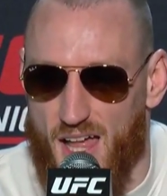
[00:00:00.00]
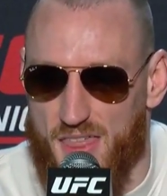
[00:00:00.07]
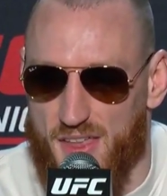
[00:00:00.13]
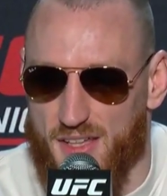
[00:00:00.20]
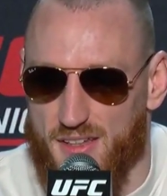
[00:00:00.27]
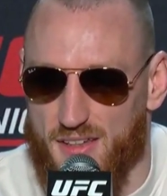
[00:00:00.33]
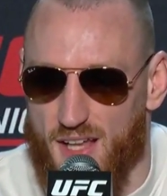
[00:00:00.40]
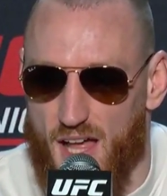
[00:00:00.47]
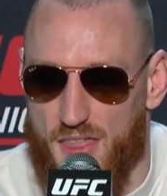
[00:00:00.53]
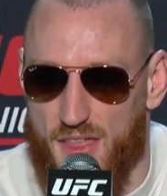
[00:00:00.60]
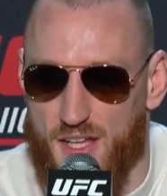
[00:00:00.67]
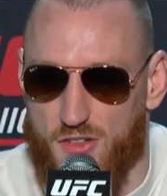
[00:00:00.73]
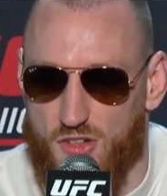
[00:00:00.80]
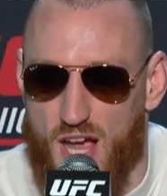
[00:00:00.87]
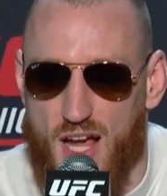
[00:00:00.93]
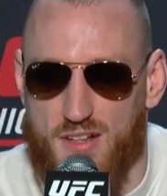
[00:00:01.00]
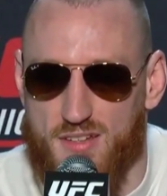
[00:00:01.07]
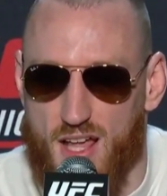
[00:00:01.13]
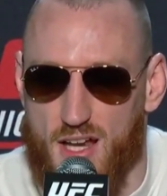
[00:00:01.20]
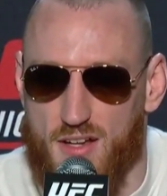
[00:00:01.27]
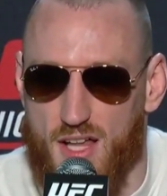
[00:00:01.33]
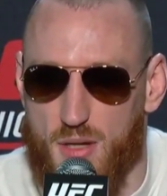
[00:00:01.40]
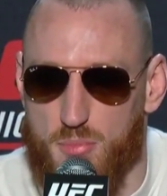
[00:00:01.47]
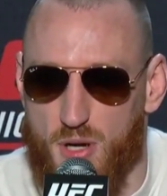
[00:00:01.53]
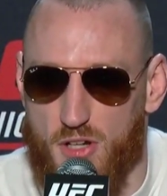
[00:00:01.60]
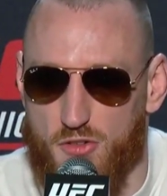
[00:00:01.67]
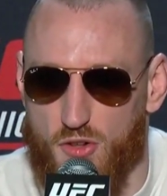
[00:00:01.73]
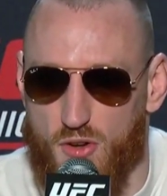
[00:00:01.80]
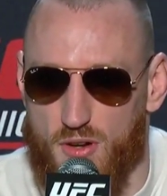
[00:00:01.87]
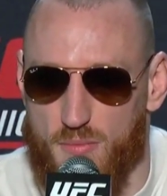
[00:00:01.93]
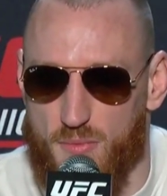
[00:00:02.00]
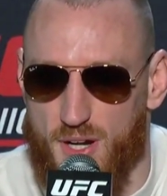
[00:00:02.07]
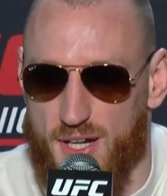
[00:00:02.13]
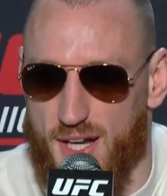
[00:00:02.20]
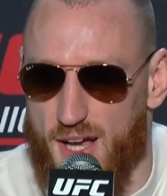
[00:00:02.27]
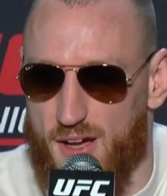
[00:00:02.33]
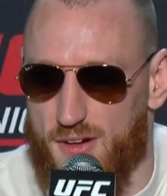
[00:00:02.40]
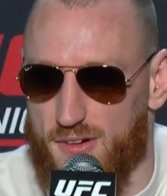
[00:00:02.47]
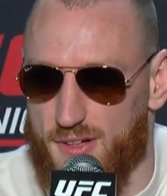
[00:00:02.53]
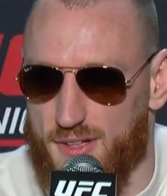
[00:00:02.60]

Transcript: think Jack's got a lot of pressure on him right now,